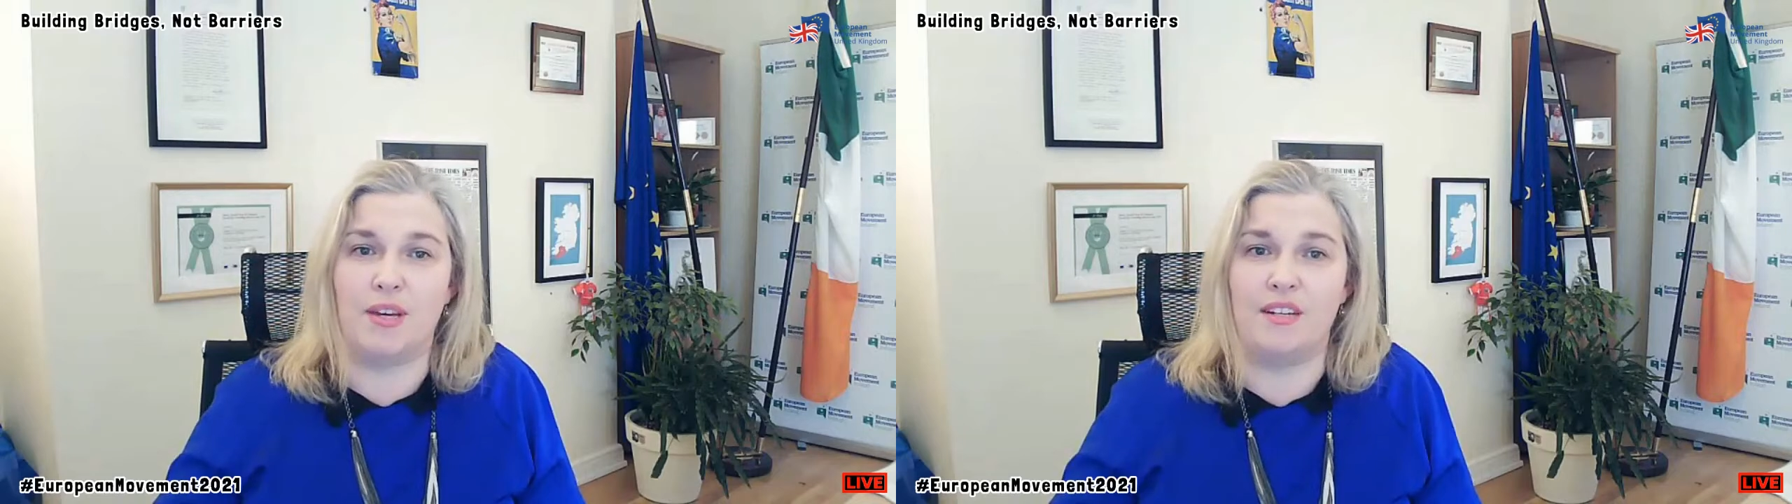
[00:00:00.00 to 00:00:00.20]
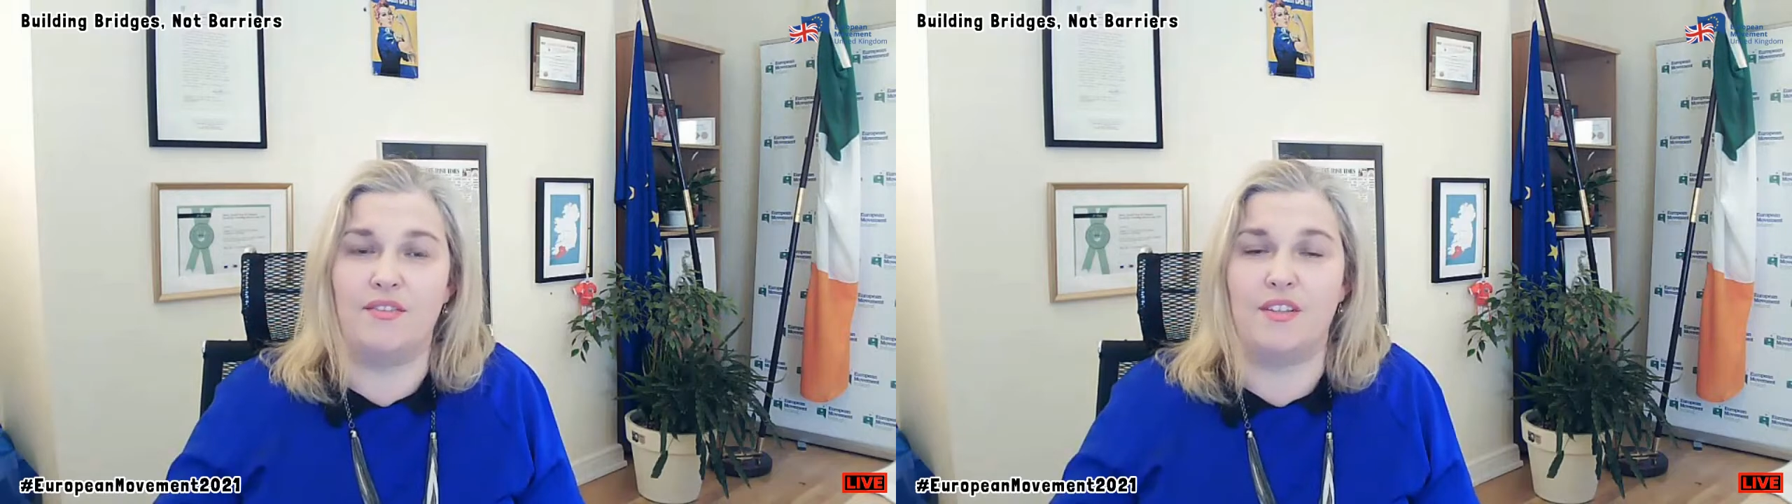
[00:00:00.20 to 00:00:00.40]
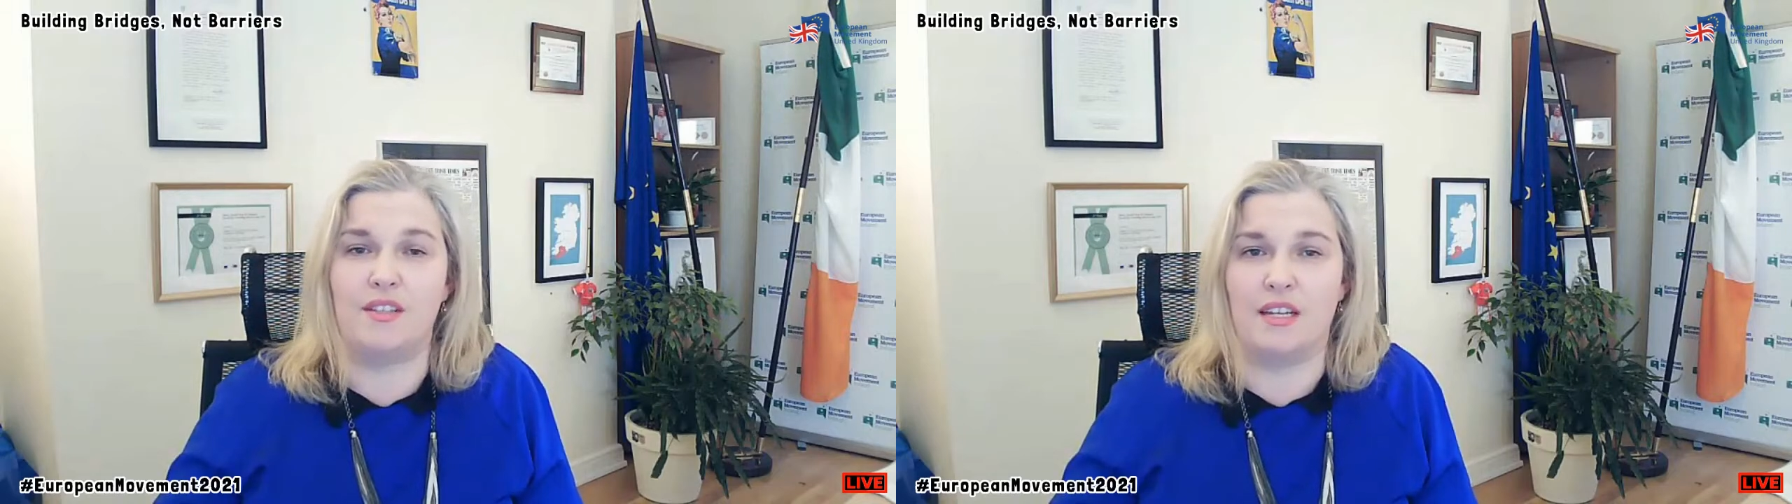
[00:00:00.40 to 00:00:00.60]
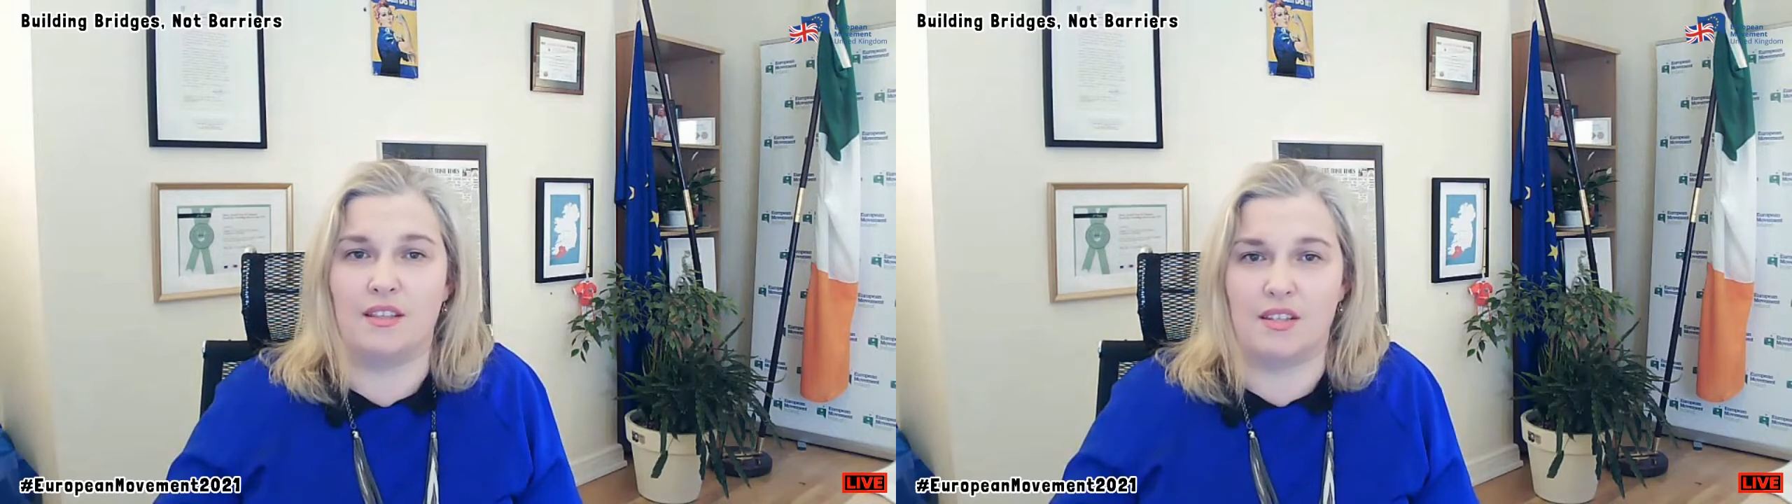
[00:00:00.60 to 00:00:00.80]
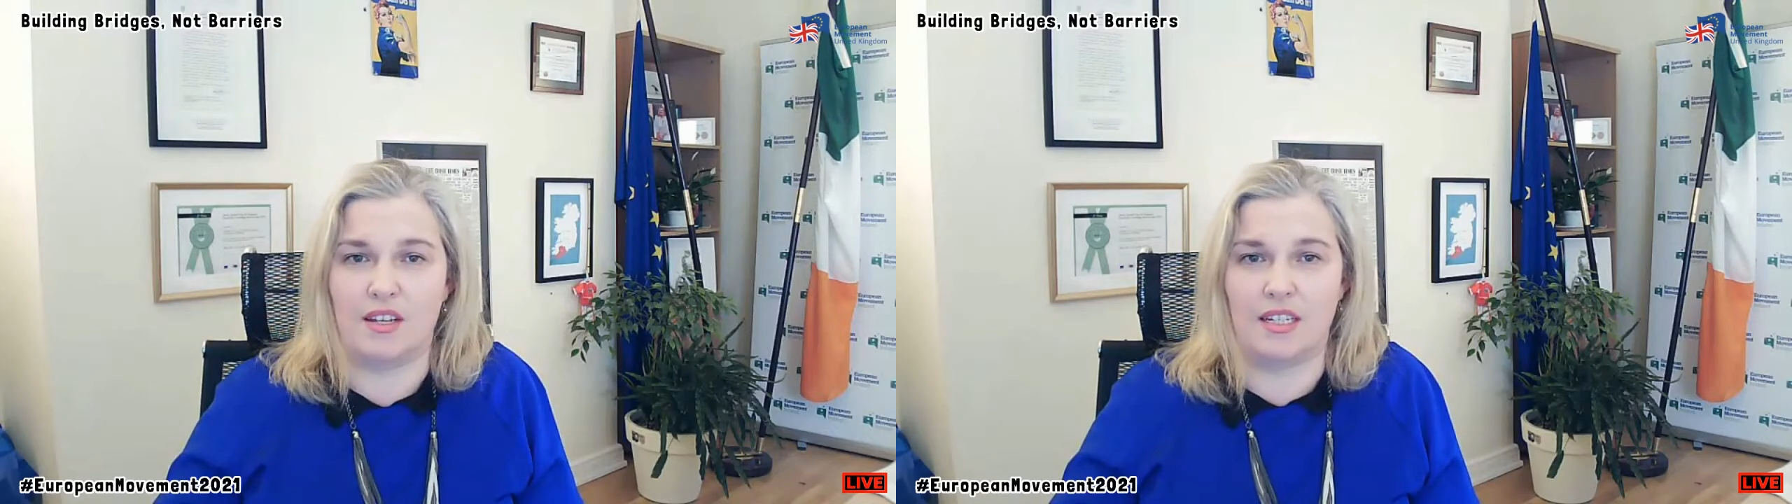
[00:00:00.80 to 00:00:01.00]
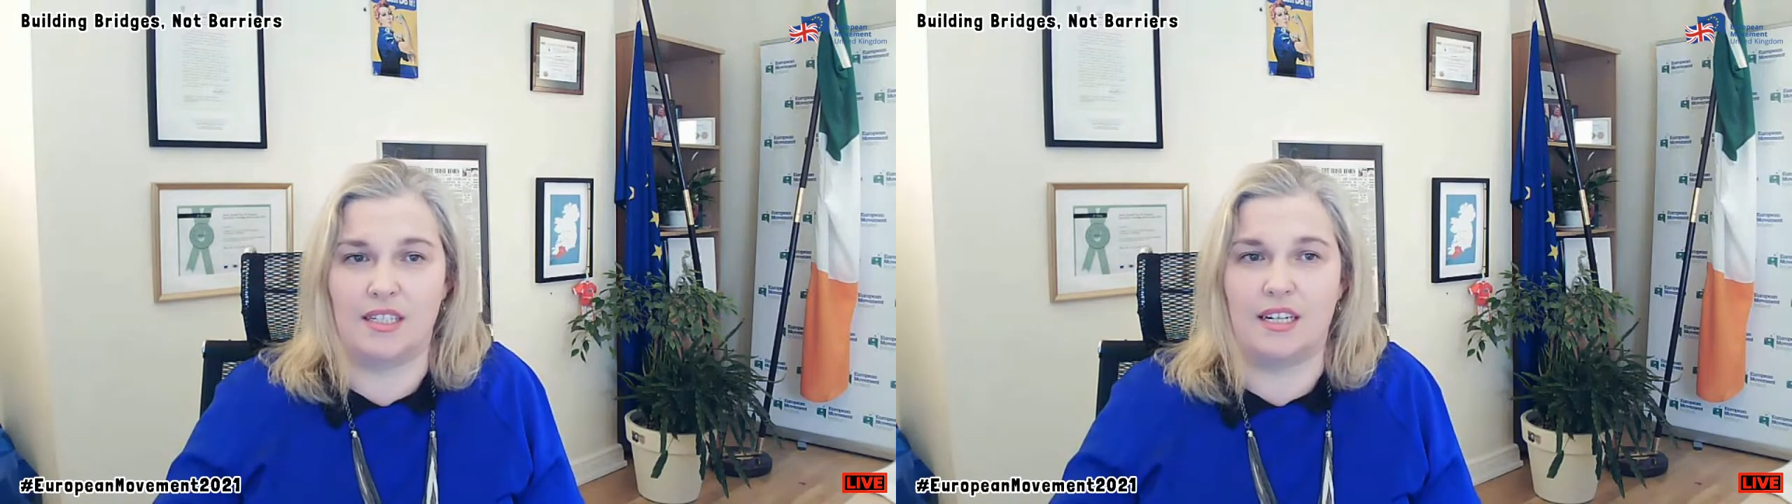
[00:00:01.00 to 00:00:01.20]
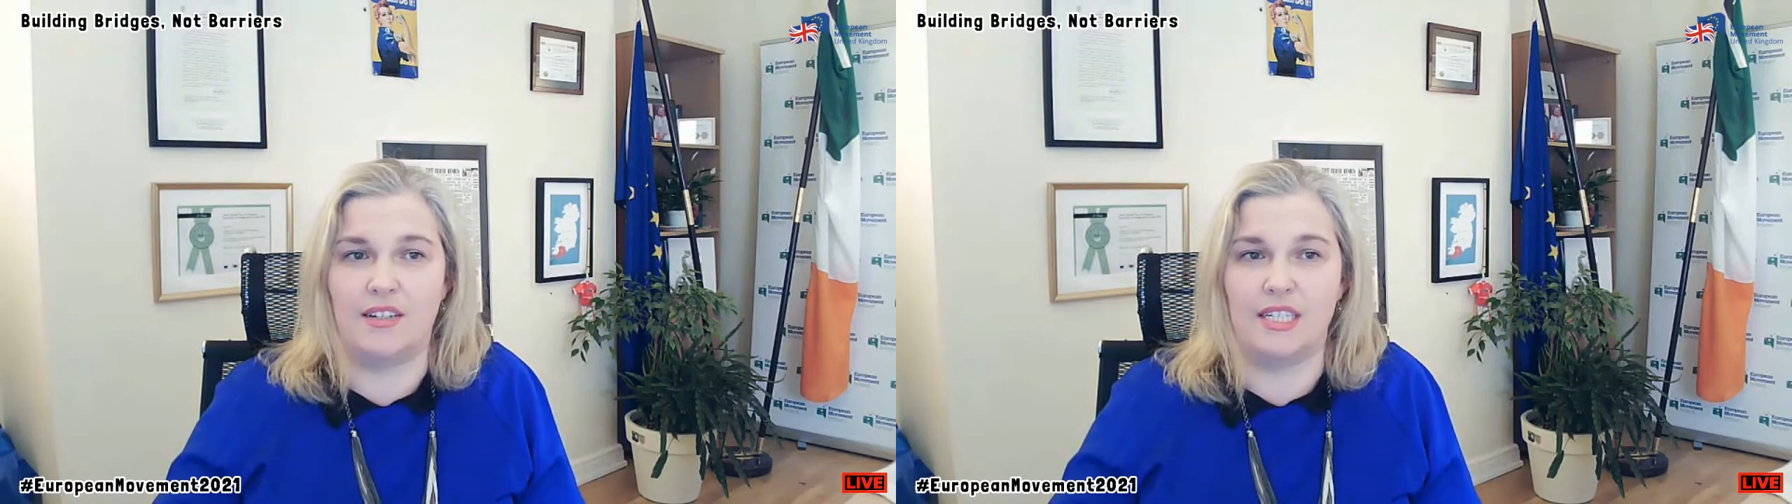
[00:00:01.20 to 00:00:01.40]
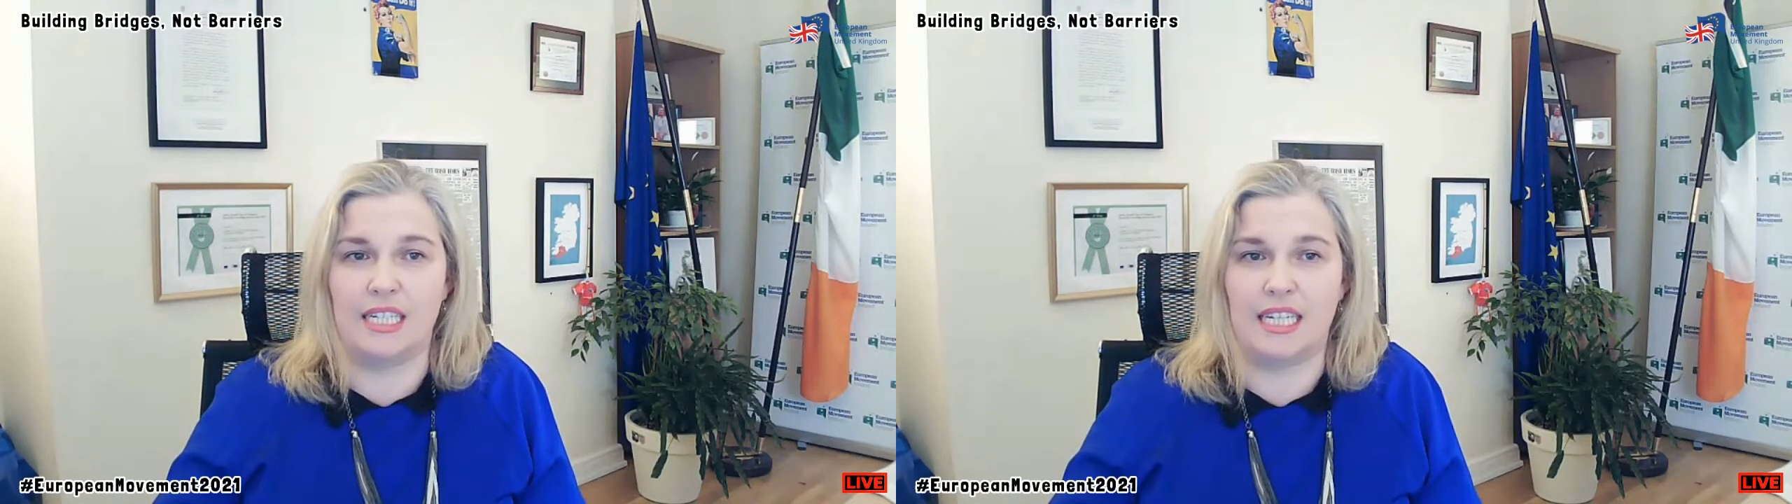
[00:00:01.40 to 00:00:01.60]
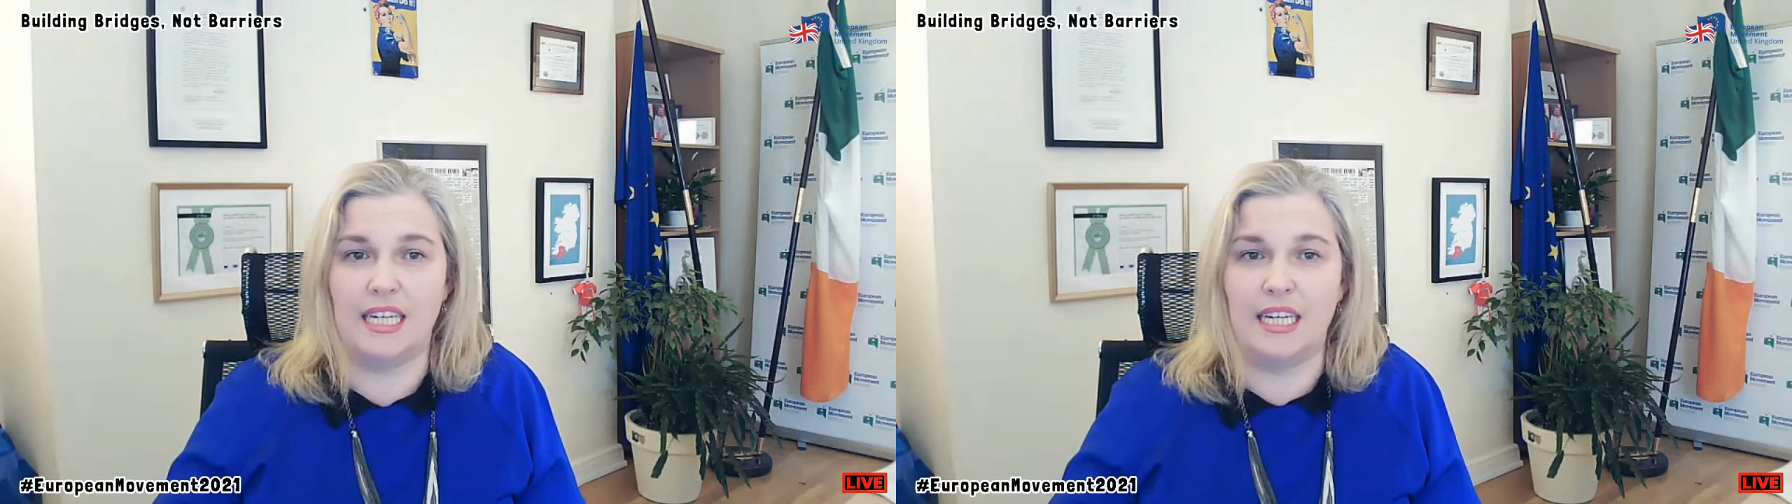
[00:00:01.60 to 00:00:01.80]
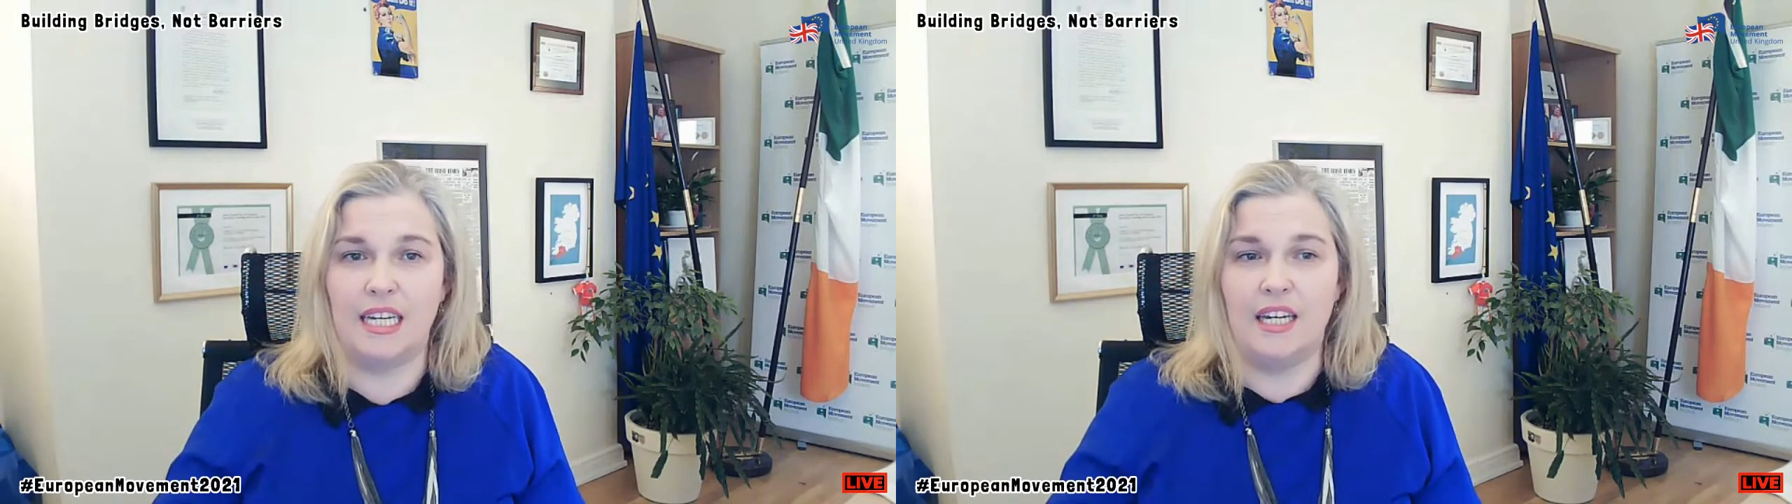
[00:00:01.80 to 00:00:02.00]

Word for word: benefits and the solidarity